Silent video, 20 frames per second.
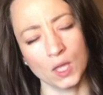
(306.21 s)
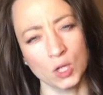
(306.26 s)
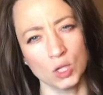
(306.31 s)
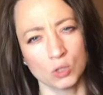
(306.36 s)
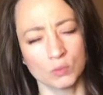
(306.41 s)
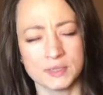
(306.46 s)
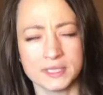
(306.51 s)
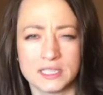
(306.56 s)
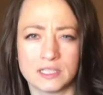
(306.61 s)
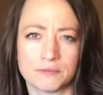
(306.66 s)

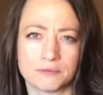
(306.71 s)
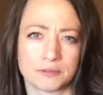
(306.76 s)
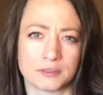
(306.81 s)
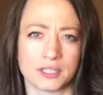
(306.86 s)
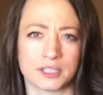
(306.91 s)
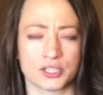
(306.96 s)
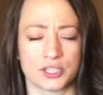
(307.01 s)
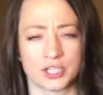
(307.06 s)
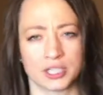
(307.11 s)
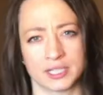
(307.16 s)
We
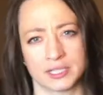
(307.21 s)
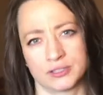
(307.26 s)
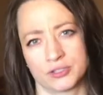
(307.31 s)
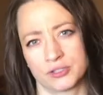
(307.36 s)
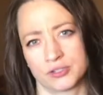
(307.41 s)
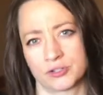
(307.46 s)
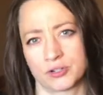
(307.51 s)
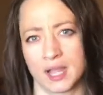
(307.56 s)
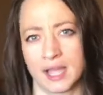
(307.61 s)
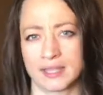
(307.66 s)
differentiate
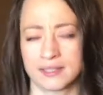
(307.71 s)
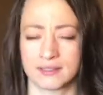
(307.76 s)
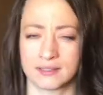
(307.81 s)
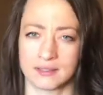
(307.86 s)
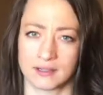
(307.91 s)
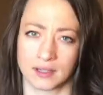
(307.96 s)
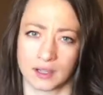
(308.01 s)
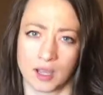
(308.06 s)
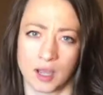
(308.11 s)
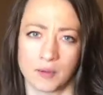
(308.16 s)
stress in
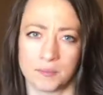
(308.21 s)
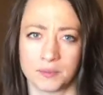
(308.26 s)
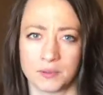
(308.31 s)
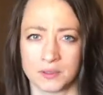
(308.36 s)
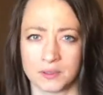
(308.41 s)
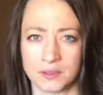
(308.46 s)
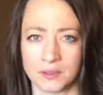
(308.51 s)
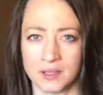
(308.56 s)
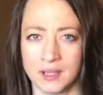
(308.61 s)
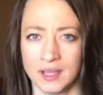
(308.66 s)
a
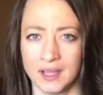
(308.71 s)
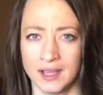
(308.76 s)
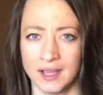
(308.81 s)
couple